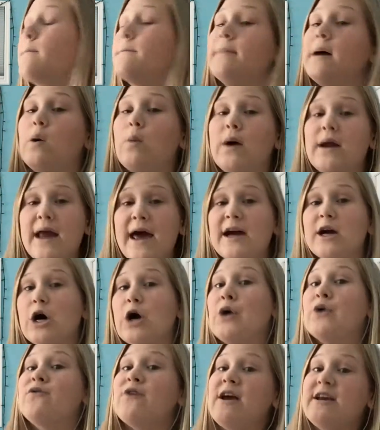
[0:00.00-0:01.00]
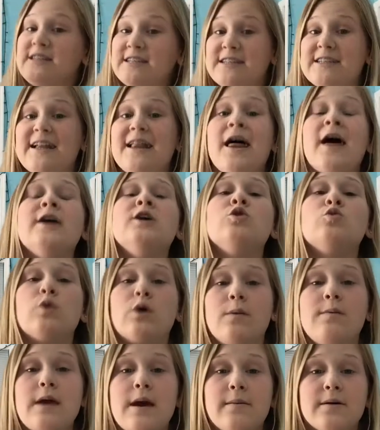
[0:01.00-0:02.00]
but when I go facing the light, you
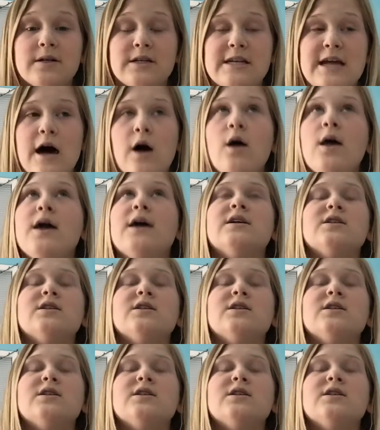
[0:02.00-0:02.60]
will be able to tell.